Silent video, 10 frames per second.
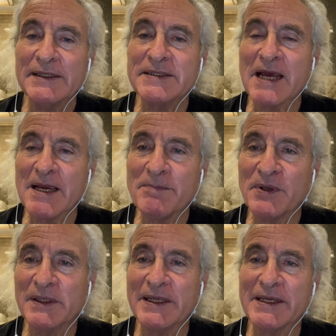Thai
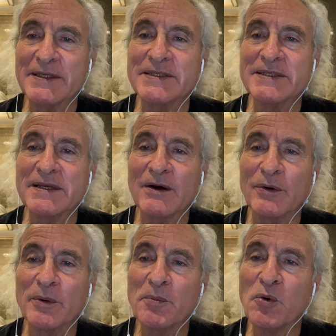police are
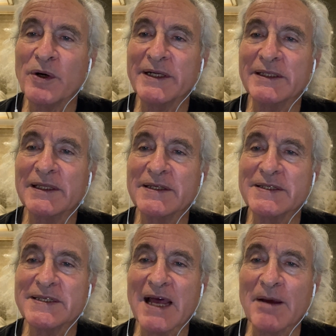reportedly
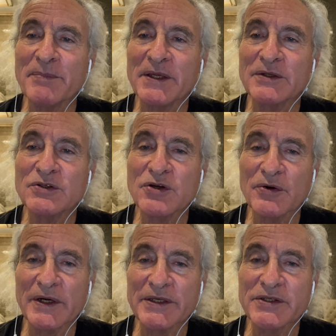stopping
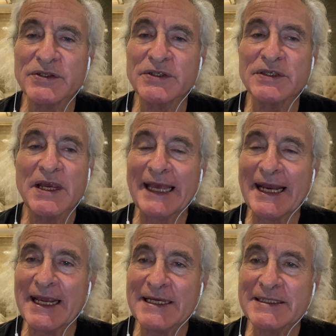tourists and
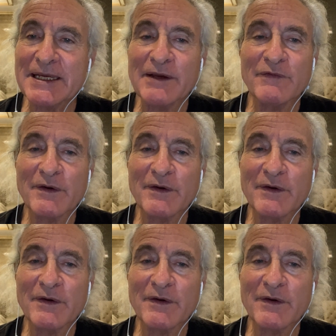asking for